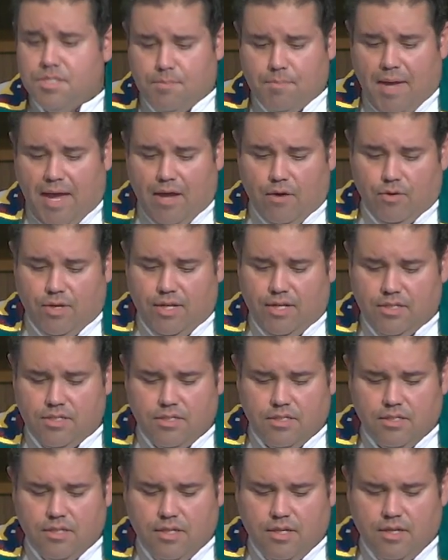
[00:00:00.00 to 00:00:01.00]
about it.
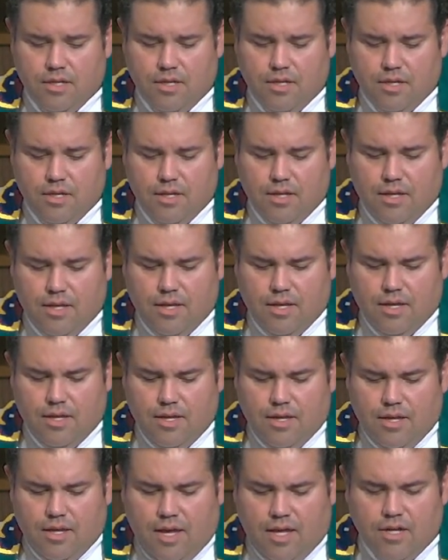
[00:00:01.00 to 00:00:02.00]

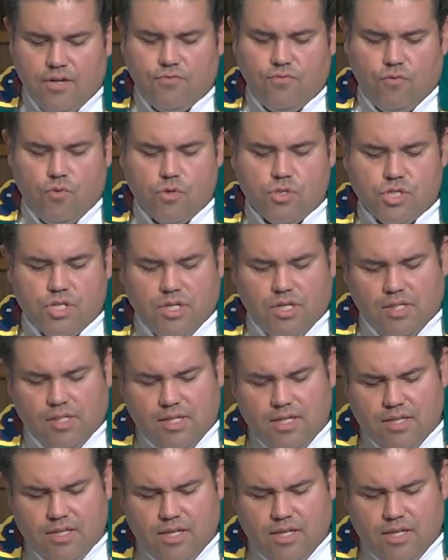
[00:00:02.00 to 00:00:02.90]
And unfortunately, they